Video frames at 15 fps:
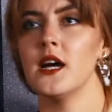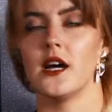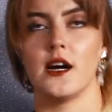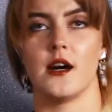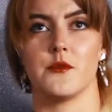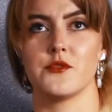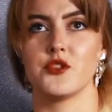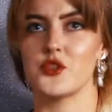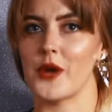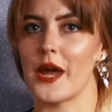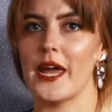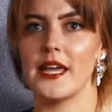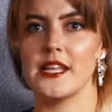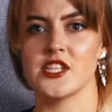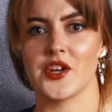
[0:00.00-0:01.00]
um,
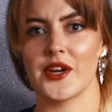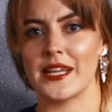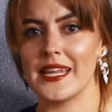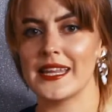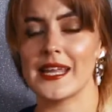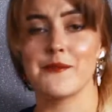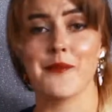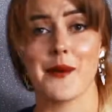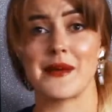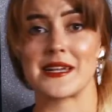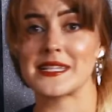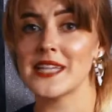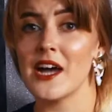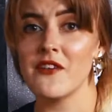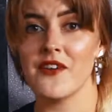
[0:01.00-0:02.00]
trains or anything by
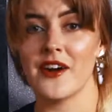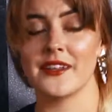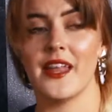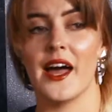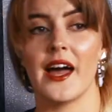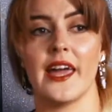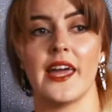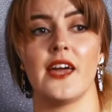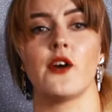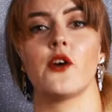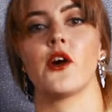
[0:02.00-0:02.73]
myself at night